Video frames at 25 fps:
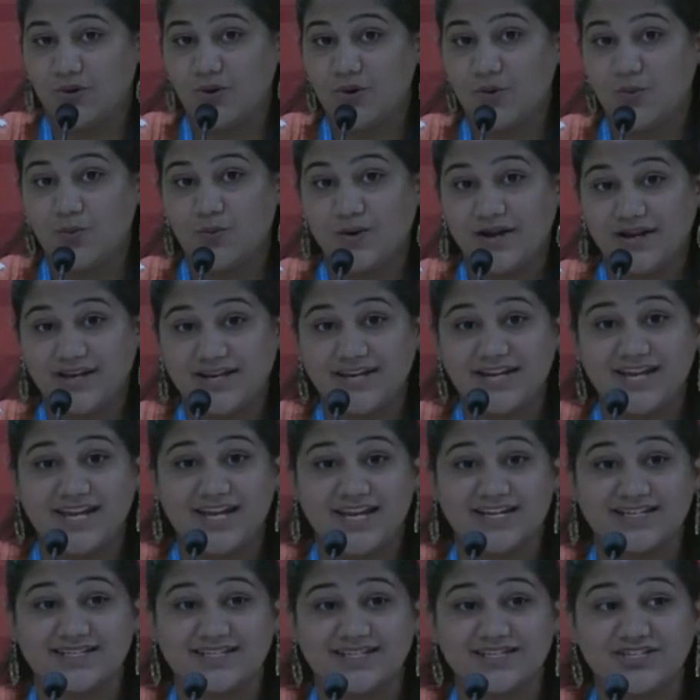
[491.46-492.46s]
We
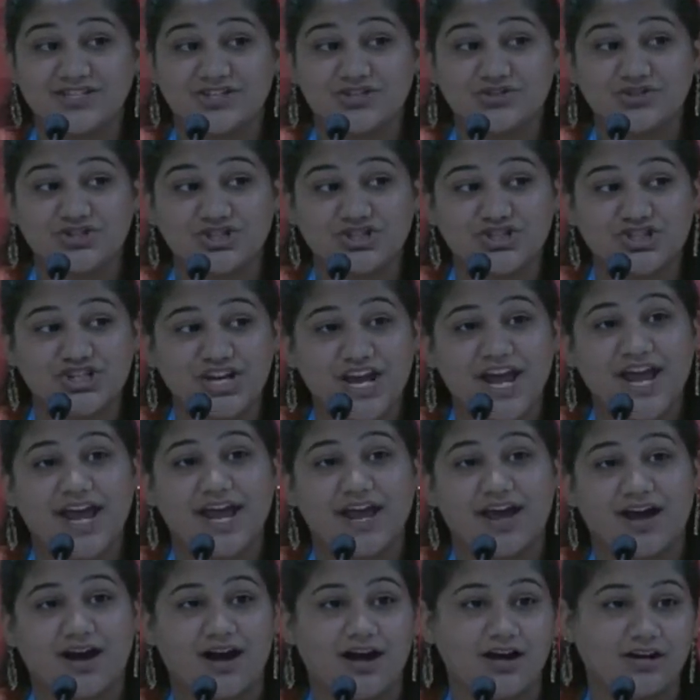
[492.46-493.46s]
need to
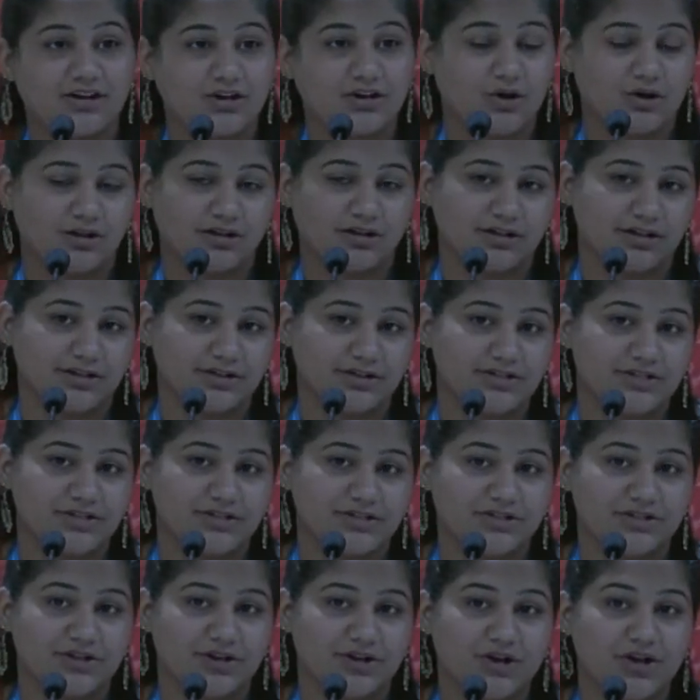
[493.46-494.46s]
share our
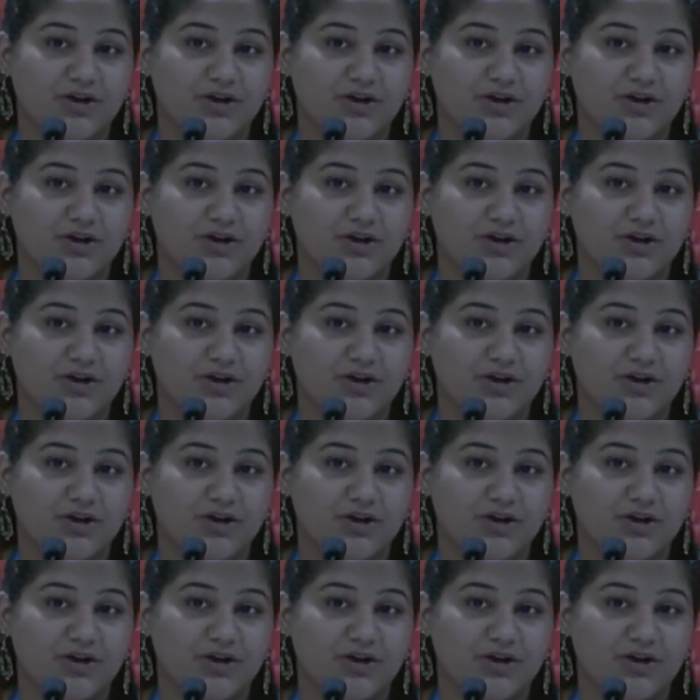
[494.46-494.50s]
knowledge.